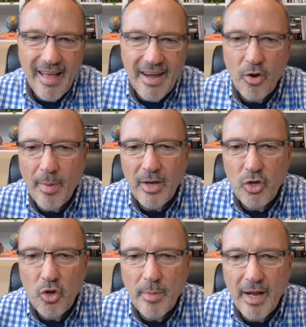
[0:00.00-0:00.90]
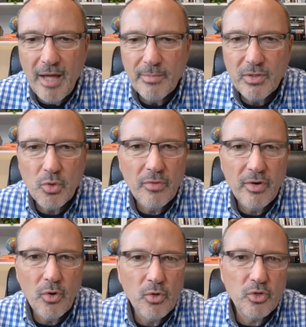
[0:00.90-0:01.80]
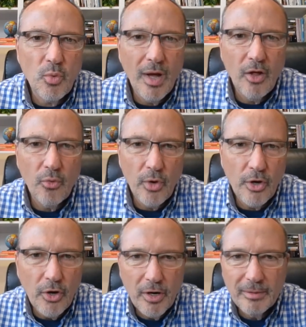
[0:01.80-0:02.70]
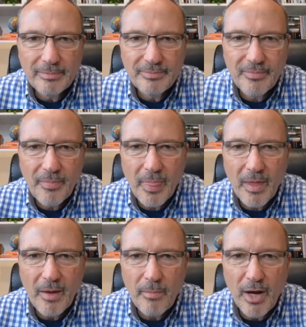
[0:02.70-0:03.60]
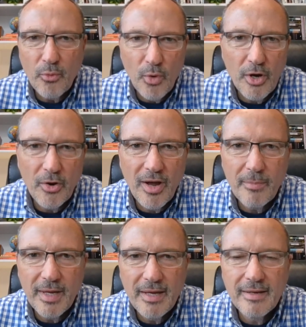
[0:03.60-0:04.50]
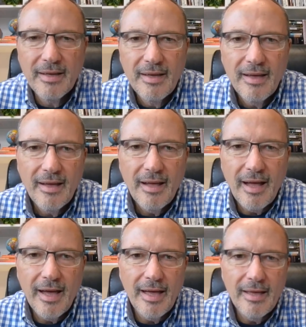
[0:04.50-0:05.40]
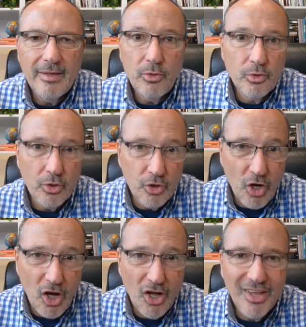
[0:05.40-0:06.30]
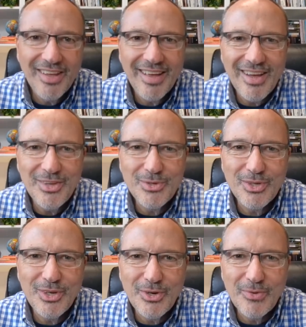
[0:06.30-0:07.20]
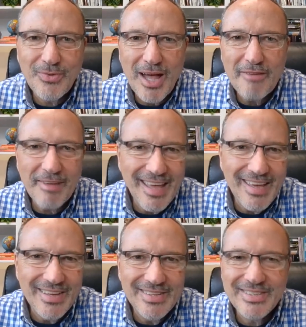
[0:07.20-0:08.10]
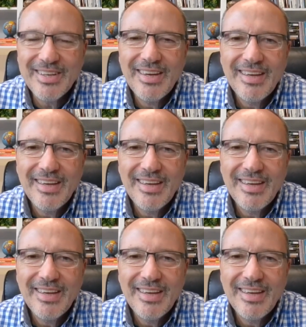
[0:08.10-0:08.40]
I don't know about you, but I'm sort of an erstwhile runner. By runner, I mean I used to jog, I used to enter 5Ks